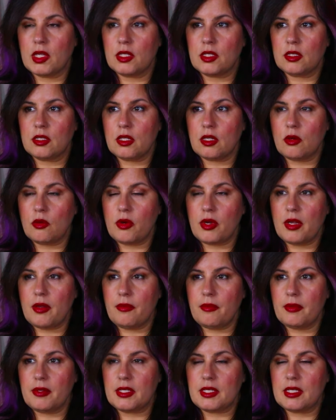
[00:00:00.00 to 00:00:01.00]
So
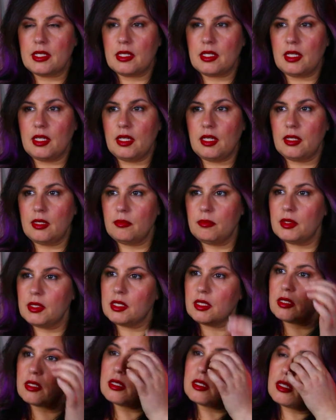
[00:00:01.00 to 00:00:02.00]
it
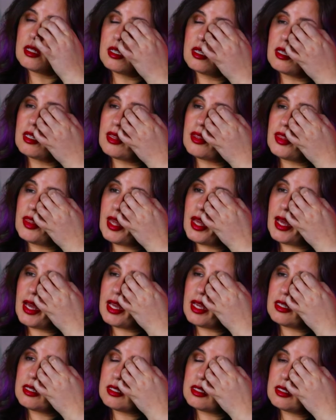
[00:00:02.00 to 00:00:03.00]
seems
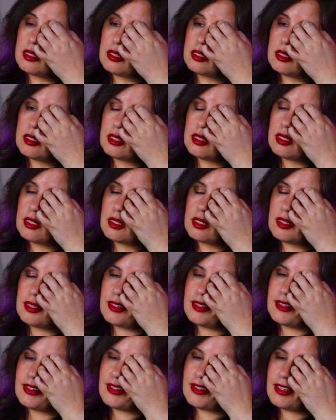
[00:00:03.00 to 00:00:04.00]
that
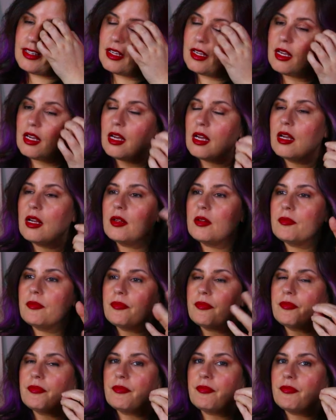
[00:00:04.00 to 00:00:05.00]

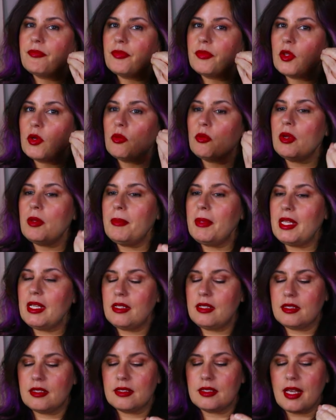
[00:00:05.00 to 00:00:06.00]
the
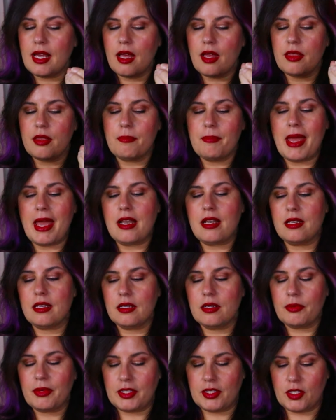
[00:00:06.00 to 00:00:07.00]
women tell the
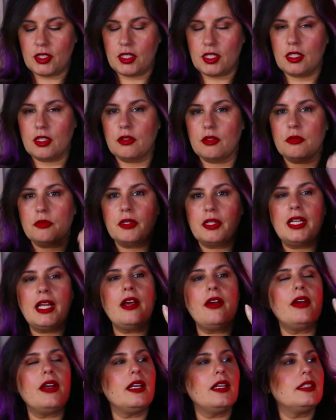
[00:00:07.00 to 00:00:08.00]
men what to do.
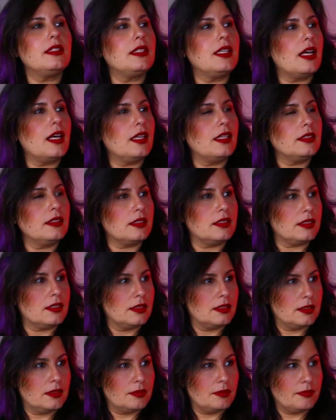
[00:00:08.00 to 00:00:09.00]
Rhaenyra tells
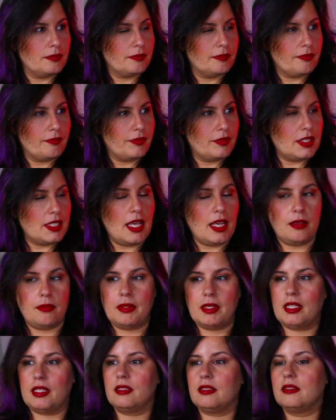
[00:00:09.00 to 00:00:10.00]

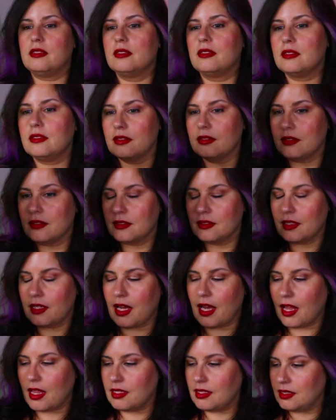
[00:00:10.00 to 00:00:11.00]
Daemon.
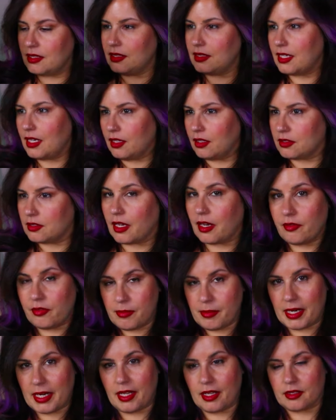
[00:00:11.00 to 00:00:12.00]
Alicent tells
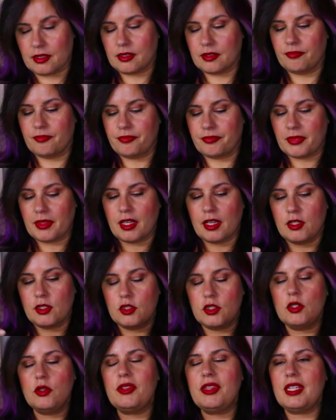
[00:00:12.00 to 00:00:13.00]
everybody else,
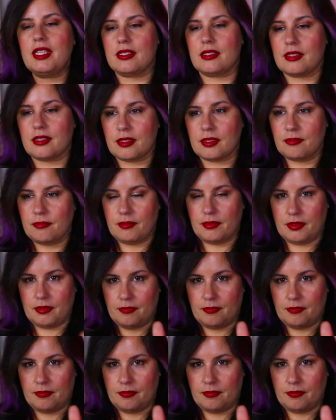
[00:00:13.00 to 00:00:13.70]
do this.